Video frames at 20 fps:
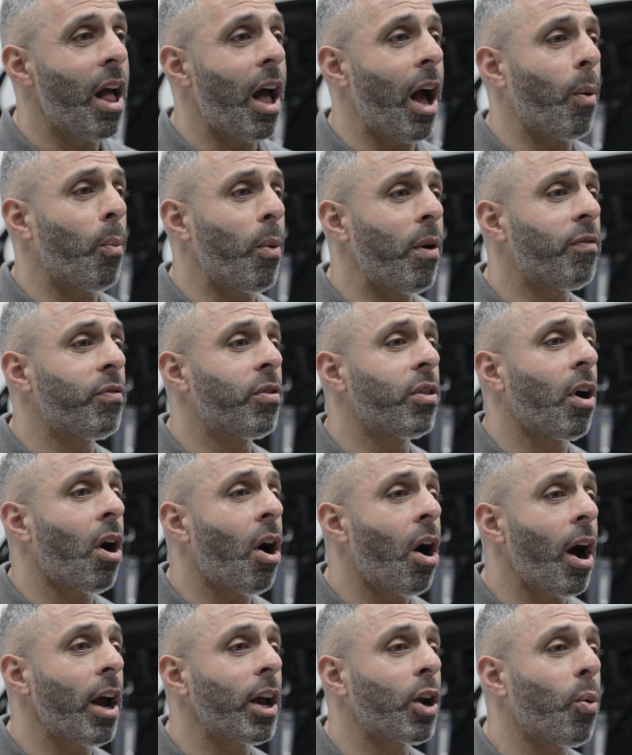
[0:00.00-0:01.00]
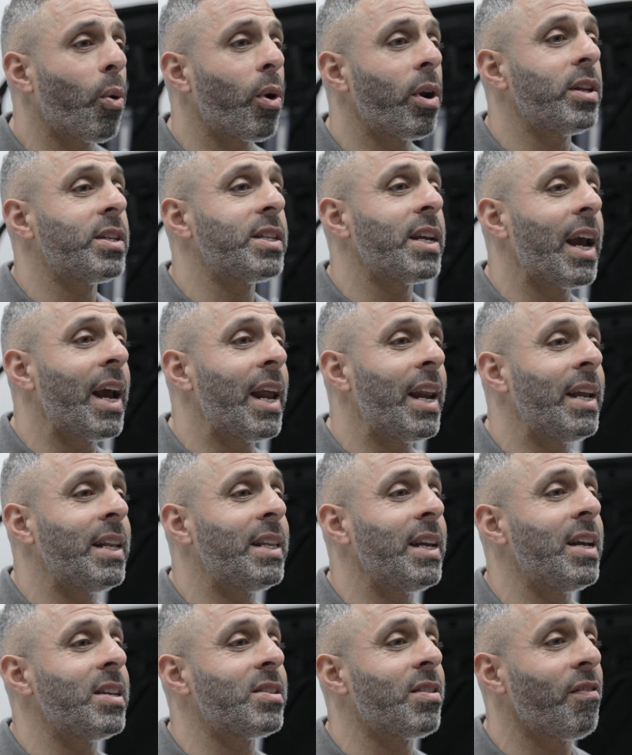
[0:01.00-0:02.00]
And with the high quality
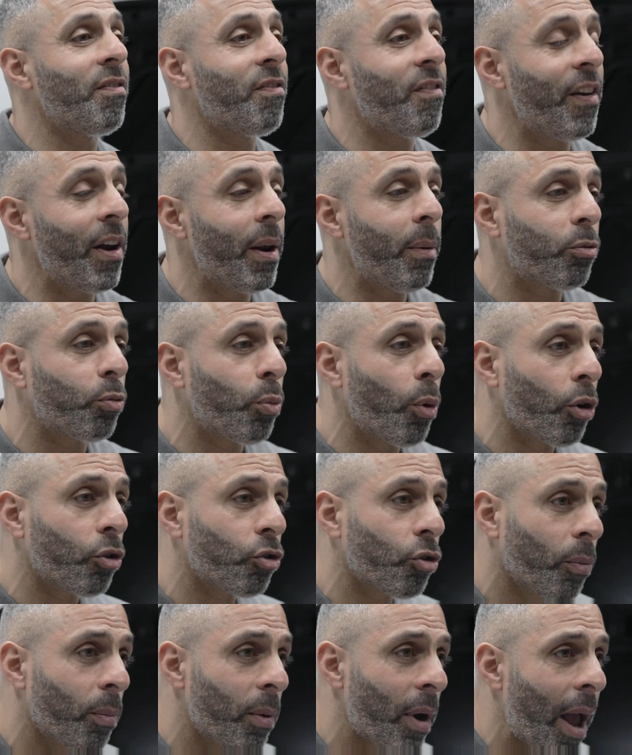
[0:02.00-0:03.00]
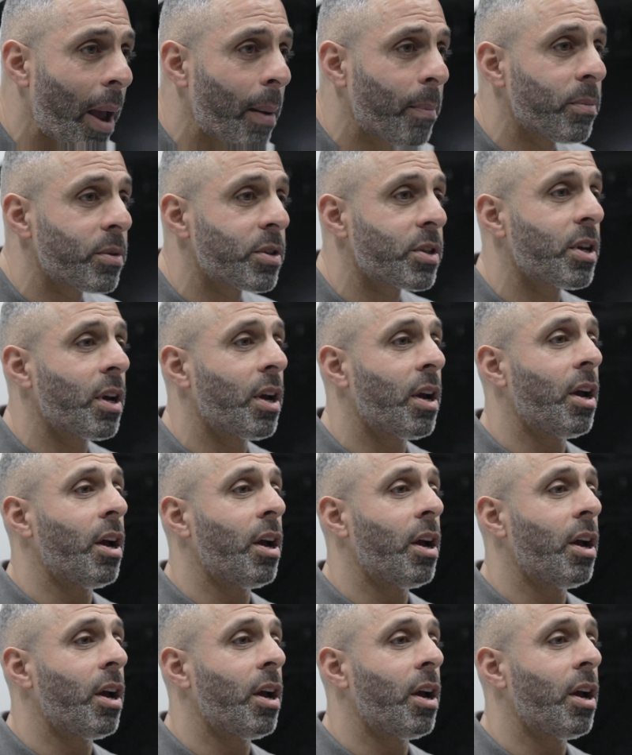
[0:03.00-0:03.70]
LEDs in Philips workshop lamps,